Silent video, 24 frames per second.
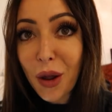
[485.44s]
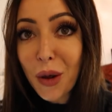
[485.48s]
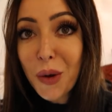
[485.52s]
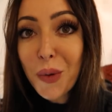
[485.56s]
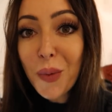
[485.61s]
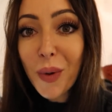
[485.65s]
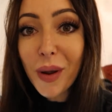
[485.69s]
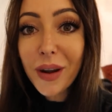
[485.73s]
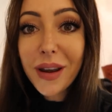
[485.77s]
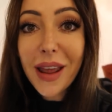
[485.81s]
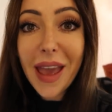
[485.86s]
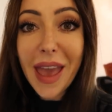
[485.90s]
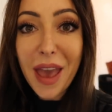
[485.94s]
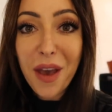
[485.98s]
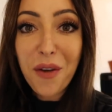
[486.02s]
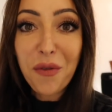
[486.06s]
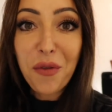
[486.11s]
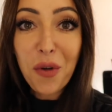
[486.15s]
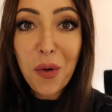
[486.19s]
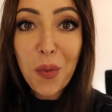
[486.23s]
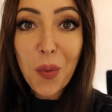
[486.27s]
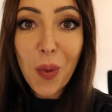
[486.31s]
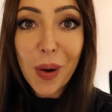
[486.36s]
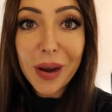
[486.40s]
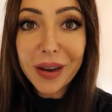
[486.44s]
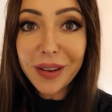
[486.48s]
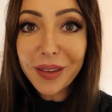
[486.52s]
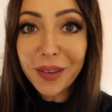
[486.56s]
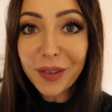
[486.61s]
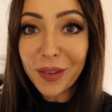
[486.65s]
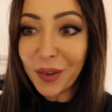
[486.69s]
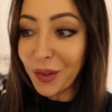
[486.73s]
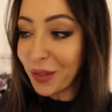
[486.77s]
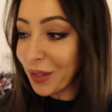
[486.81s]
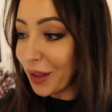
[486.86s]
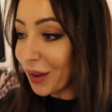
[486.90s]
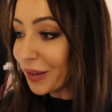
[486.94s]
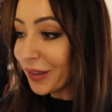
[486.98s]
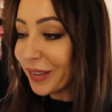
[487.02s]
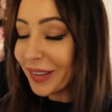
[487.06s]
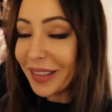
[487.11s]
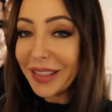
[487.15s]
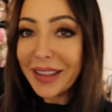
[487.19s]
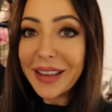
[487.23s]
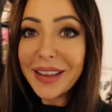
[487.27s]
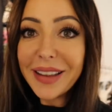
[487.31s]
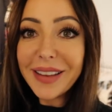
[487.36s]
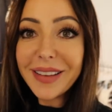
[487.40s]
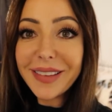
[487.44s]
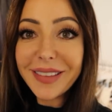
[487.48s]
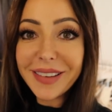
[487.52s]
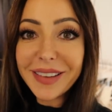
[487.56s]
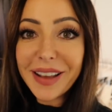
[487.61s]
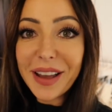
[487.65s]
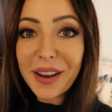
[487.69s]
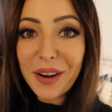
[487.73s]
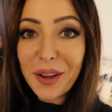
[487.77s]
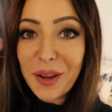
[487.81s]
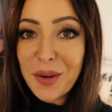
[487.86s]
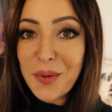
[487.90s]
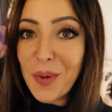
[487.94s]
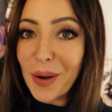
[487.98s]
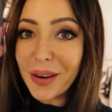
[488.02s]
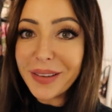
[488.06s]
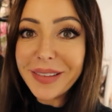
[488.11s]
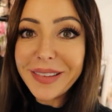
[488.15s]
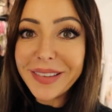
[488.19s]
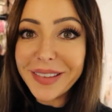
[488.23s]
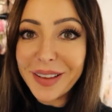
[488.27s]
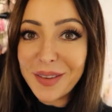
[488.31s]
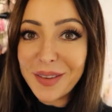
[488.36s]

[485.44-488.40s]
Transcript: No one ever wins on those things, and I won